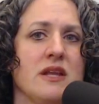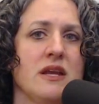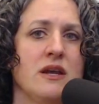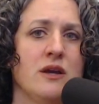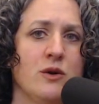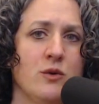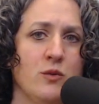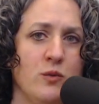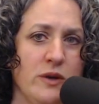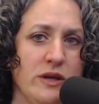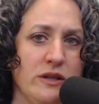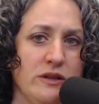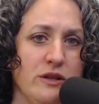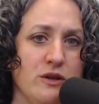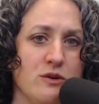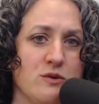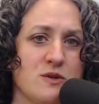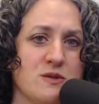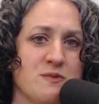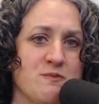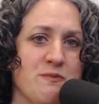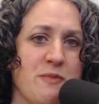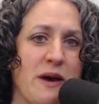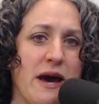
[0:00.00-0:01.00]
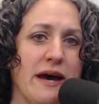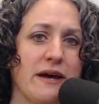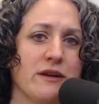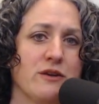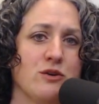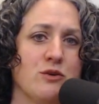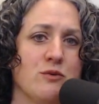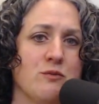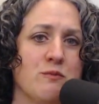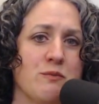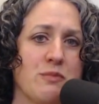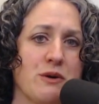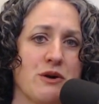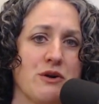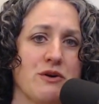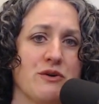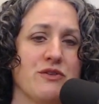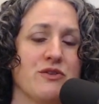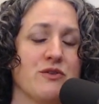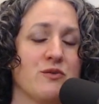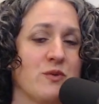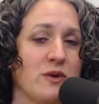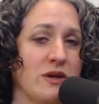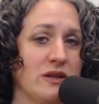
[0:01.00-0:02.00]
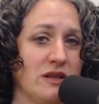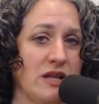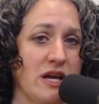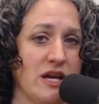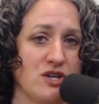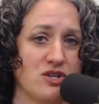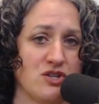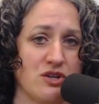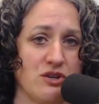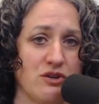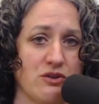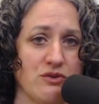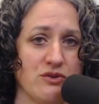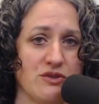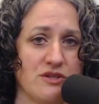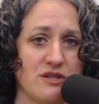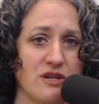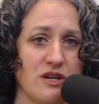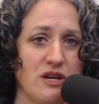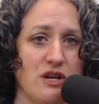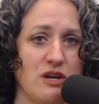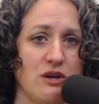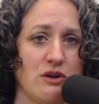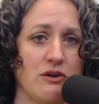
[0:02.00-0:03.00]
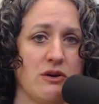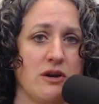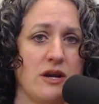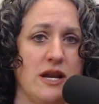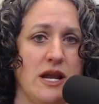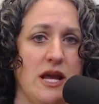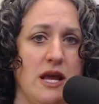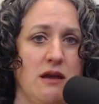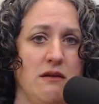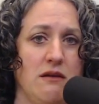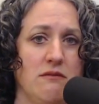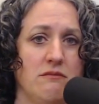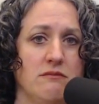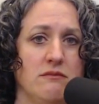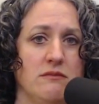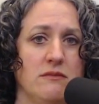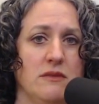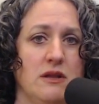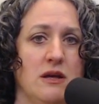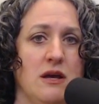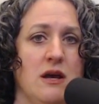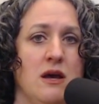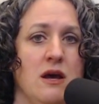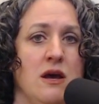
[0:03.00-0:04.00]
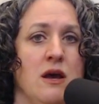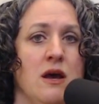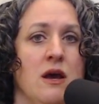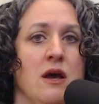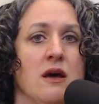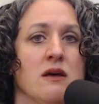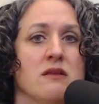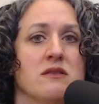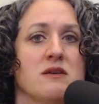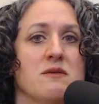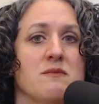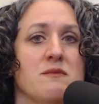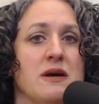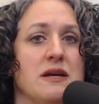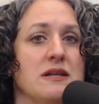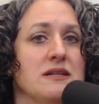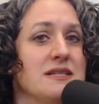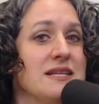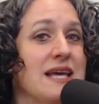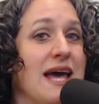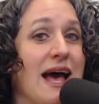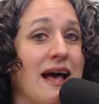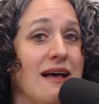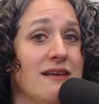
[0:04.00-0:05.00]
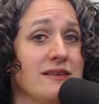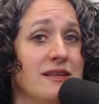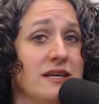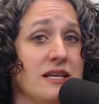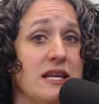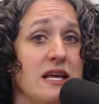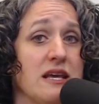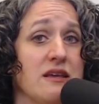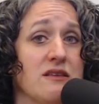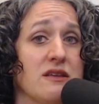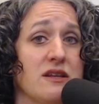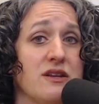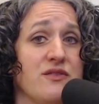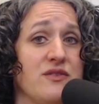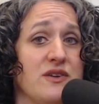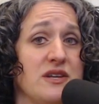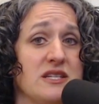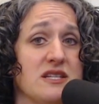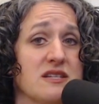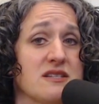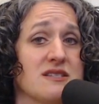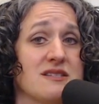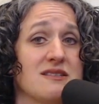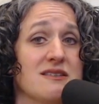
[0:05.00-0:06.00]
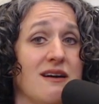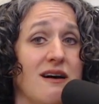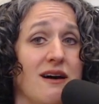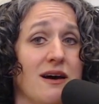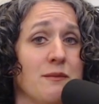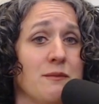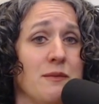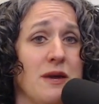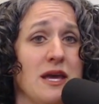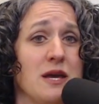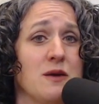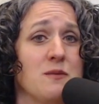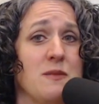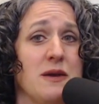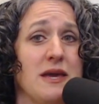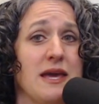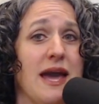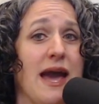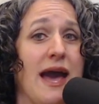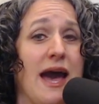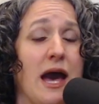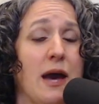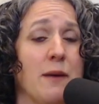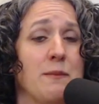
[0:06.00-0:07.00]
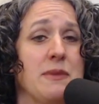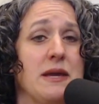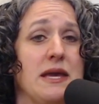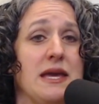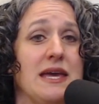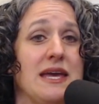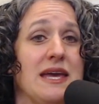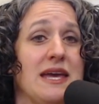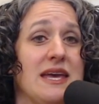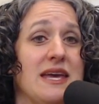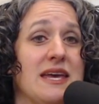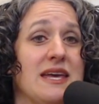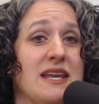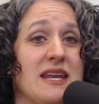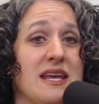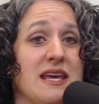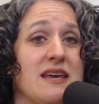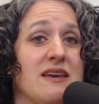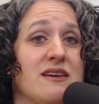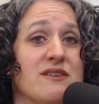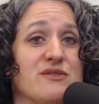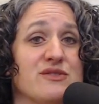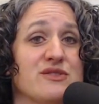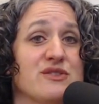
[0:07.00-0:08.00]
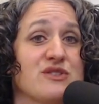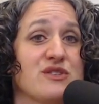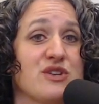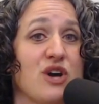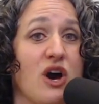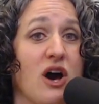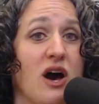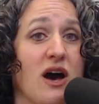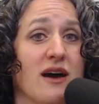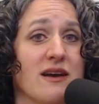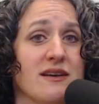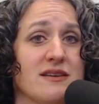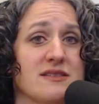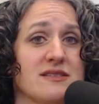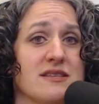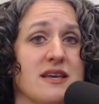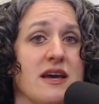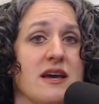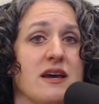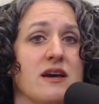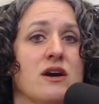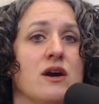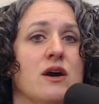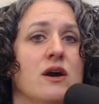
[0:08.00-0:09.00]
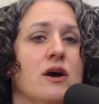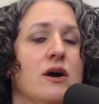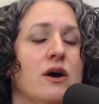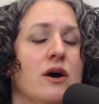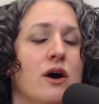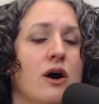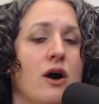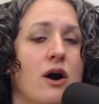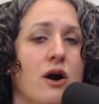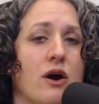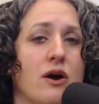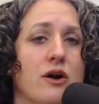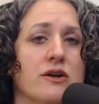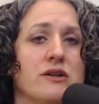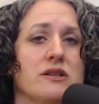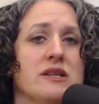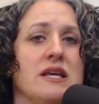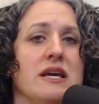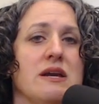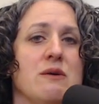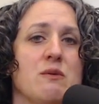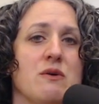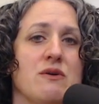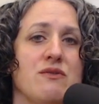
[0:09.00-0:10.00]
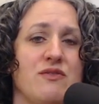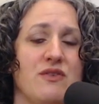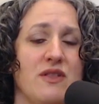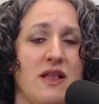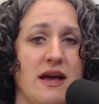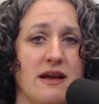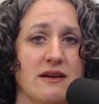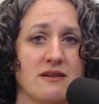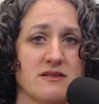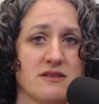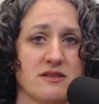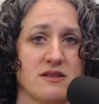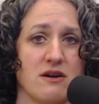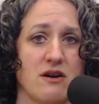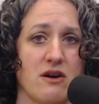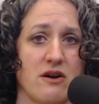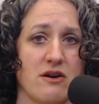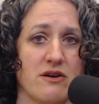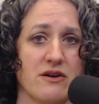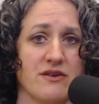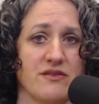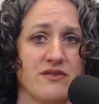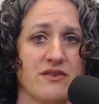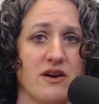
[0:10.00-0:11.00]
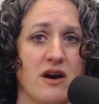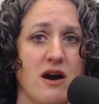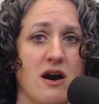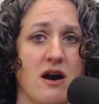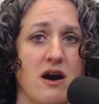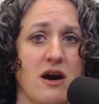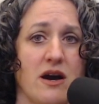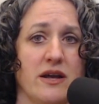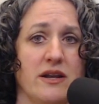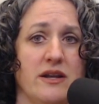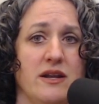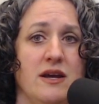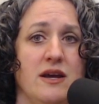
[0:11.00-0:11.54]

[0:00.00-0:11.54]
We lose battle birth relational security. The mentality that if it does not make me happy, it is toxic, hardly reflects the heart of God.